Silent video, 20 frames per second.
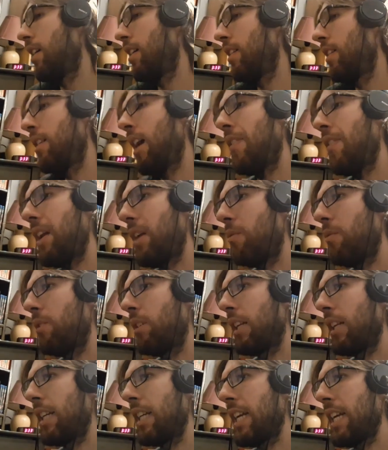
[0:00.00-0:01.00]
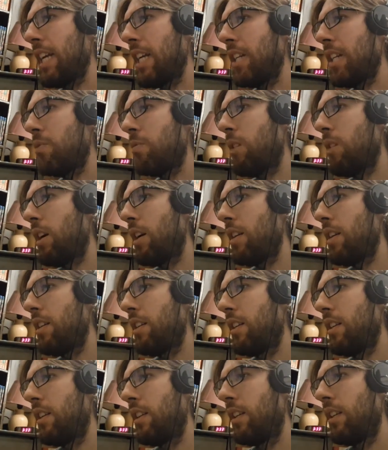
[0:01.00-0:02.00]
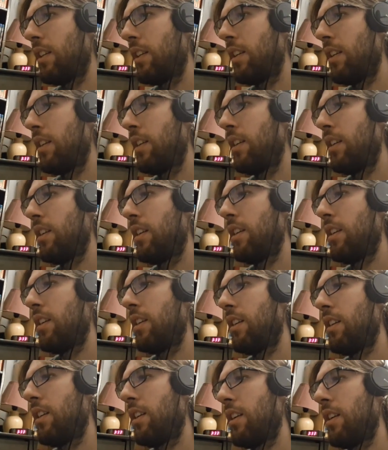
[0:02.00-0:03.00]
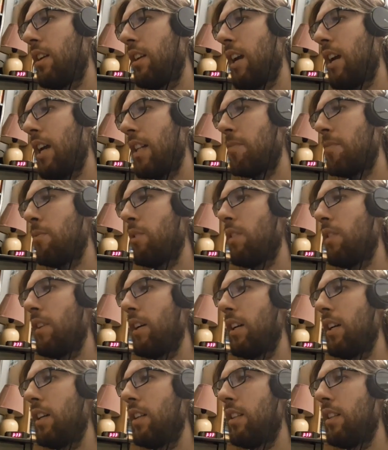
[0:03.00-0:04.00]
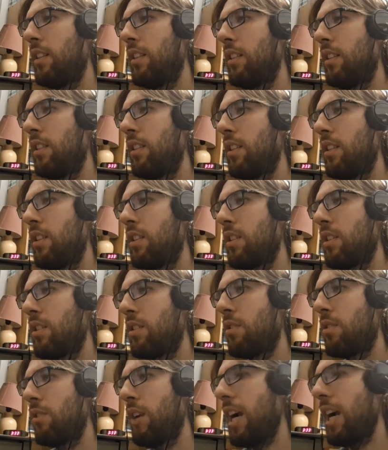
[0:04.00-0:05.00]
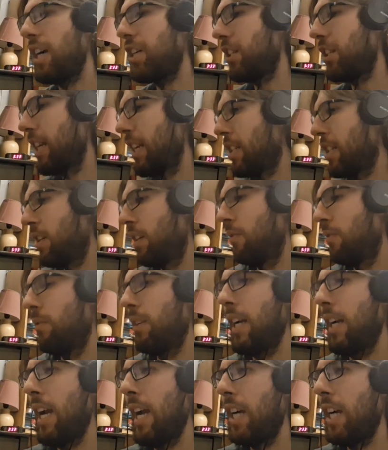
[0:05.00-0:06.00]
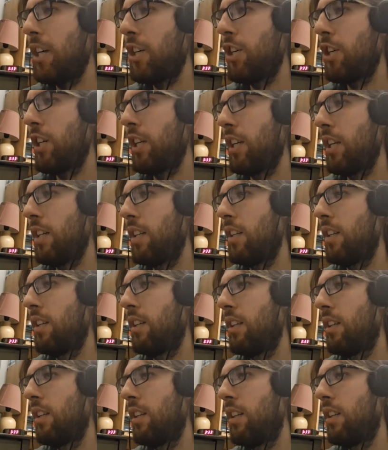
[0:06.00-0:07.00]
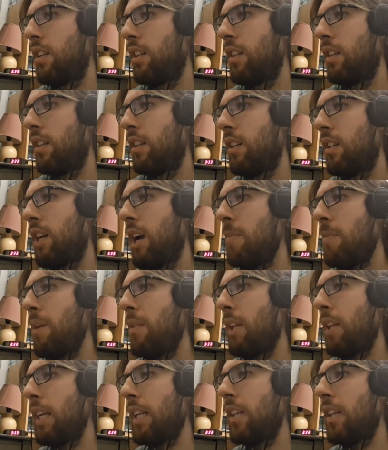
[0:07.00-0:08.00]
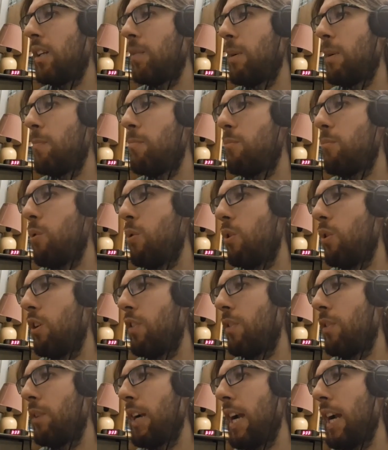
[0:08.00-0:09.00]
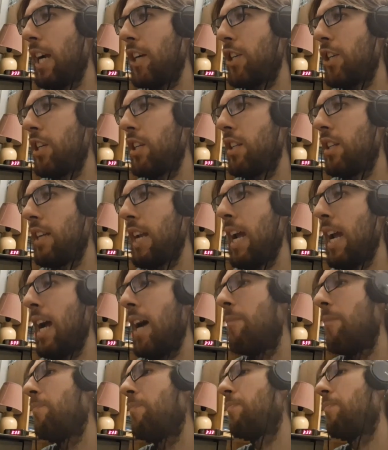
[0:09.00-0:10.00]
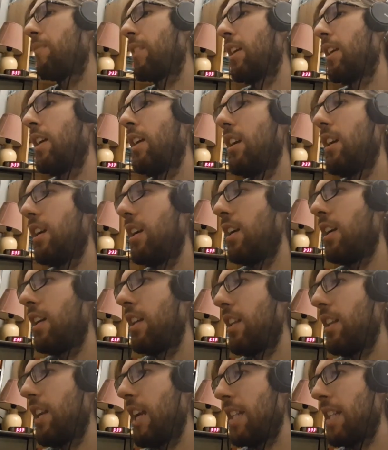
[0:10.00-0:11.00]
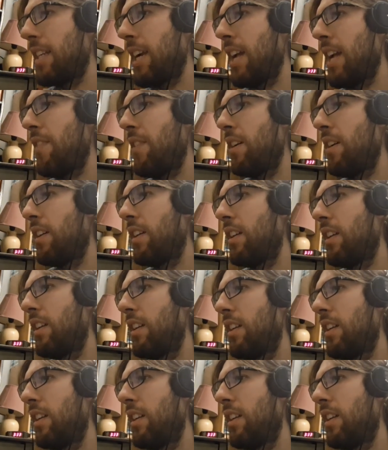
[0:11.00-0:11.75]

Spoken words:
Not that it really needs one. That's more of a... So there actually is a reaction. I mean, I would like a little bit more of a reaction. Yeah. It's kind of a...